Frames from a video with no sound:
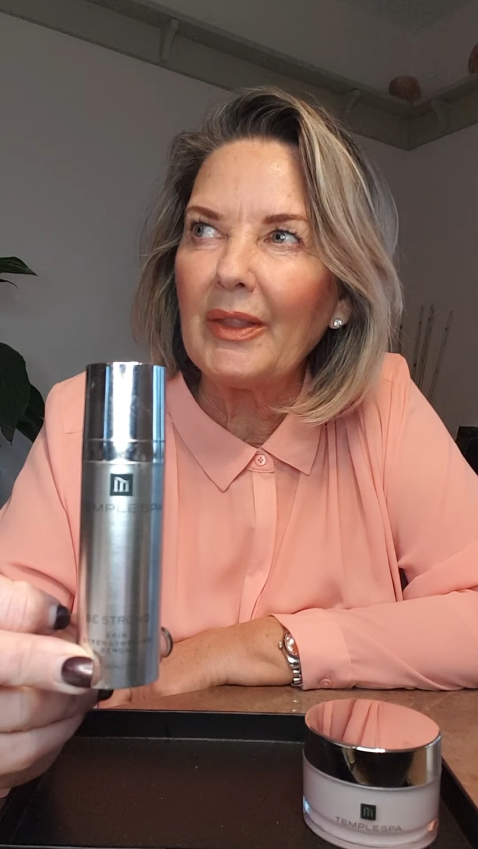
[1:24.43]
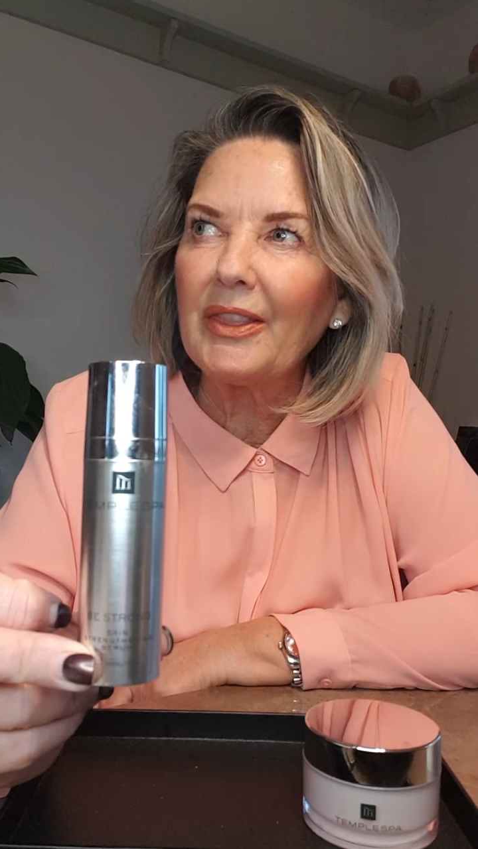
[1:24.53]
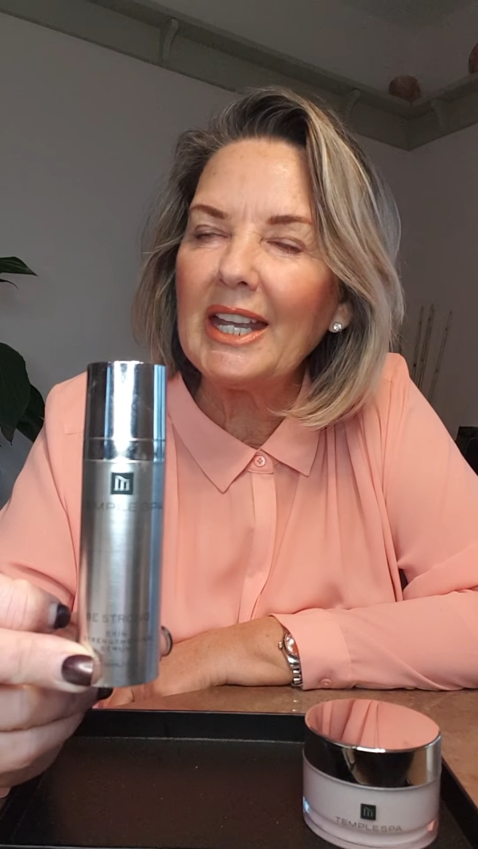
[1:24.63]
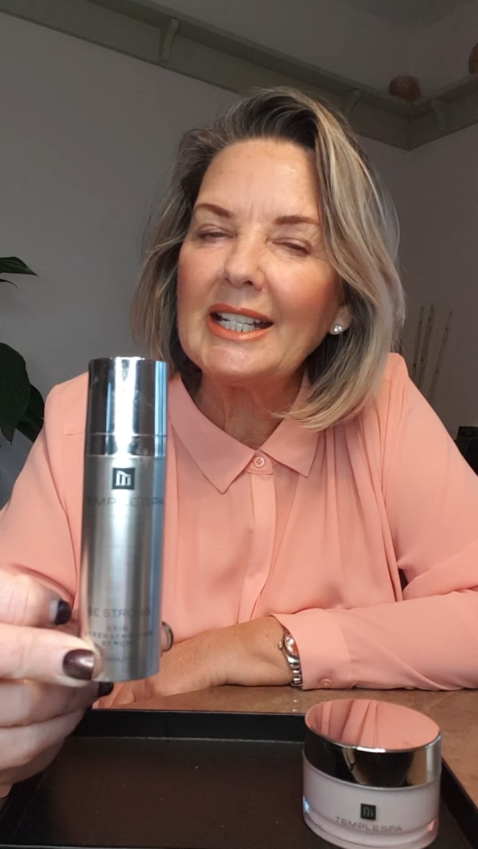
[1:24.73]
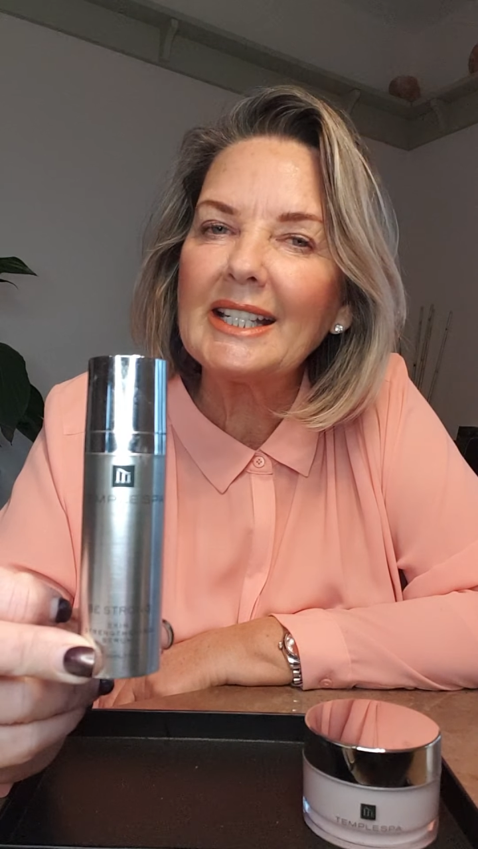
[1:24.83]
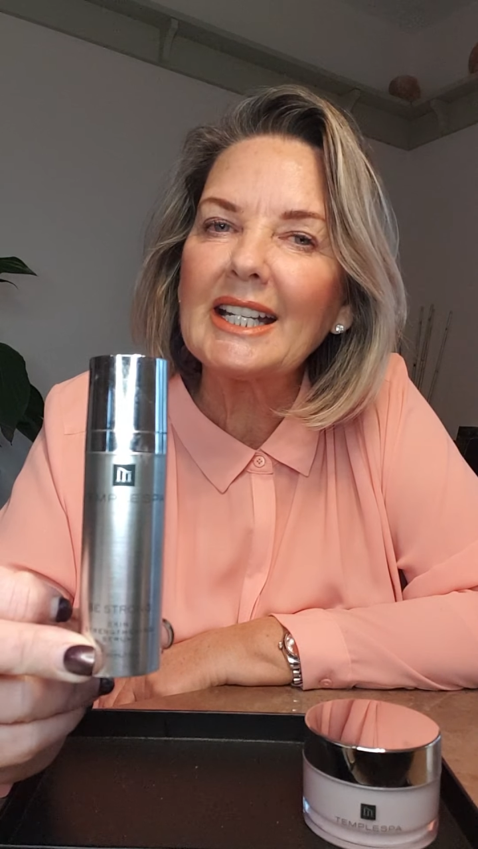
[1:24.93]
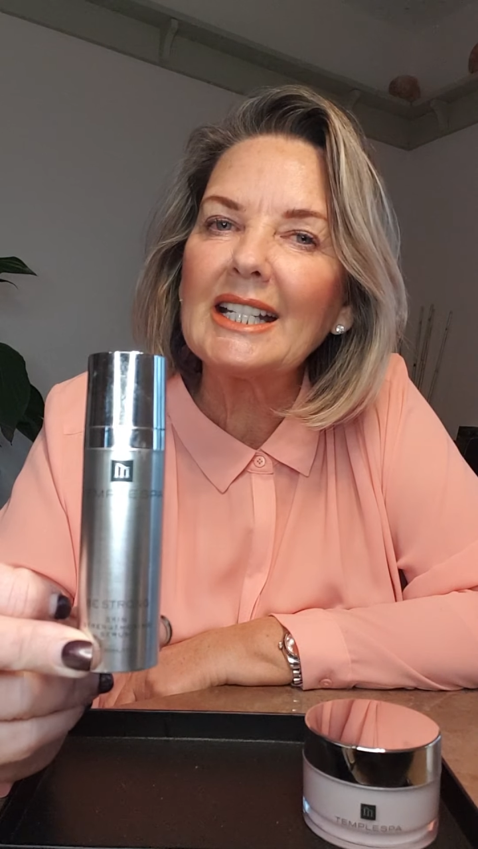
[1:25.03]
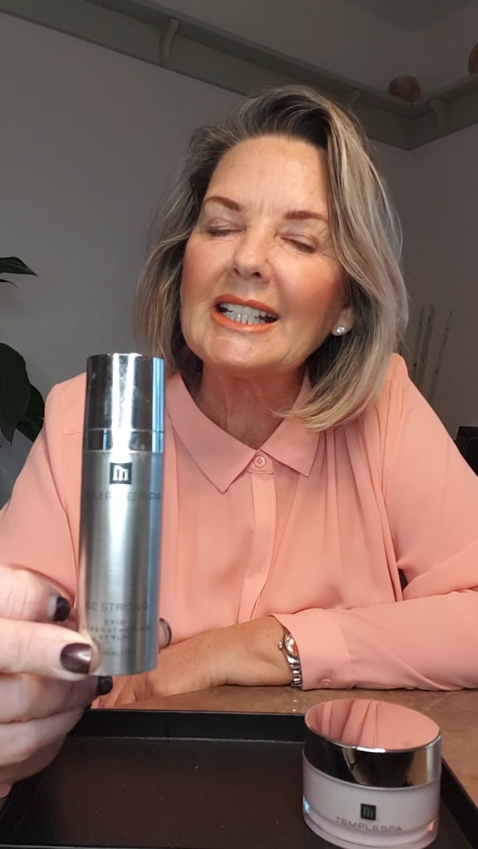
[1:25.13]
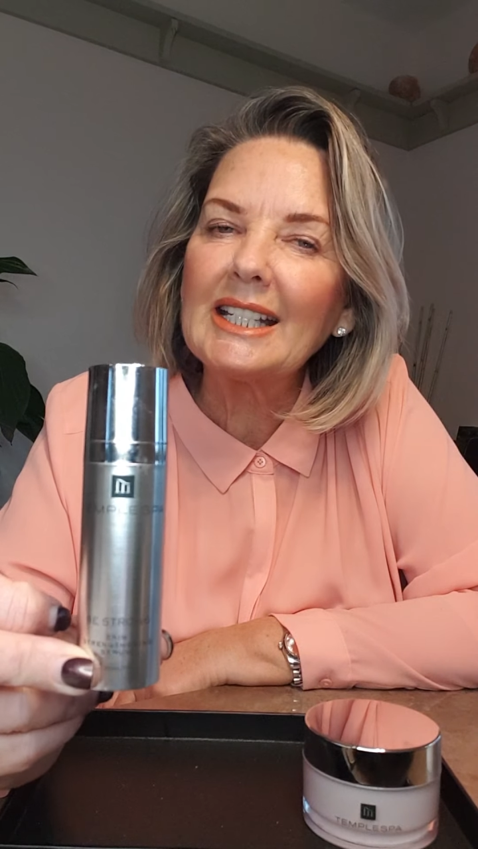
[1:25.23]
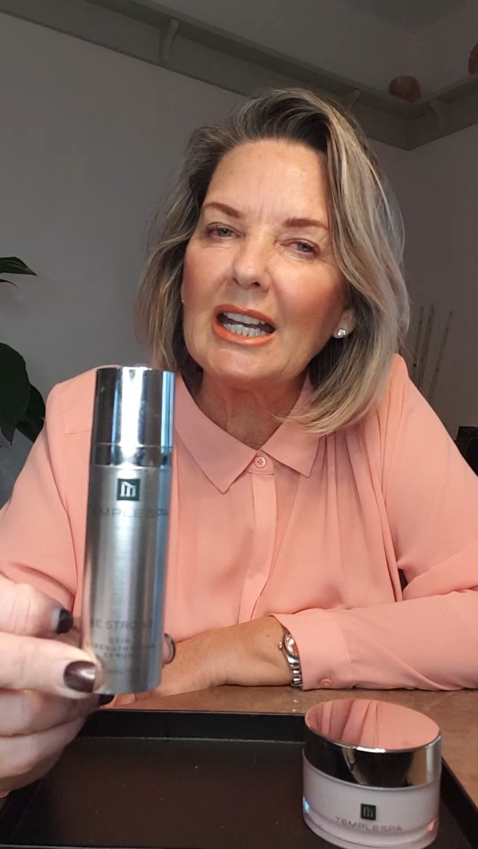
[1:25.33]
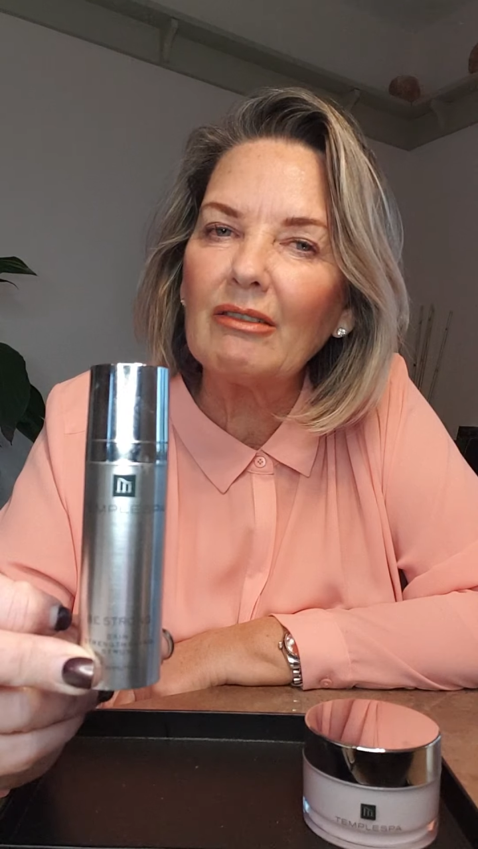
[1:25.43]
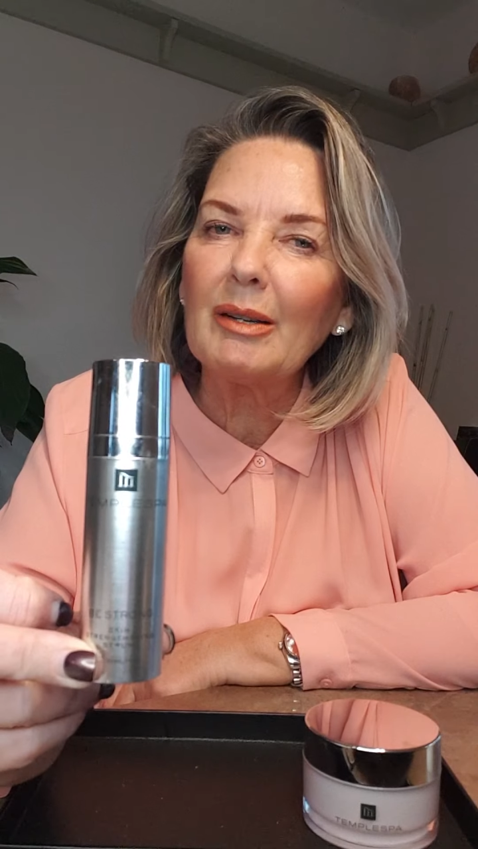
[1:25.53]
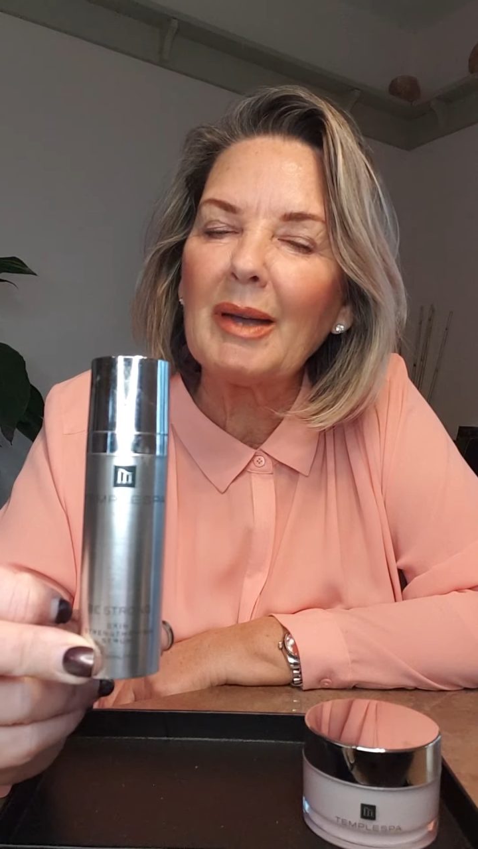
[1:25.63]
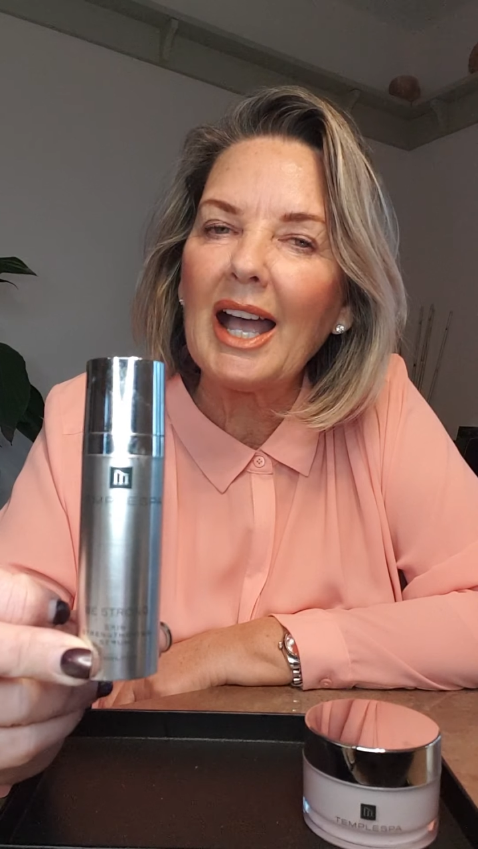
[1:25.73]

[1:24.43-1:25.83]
this serum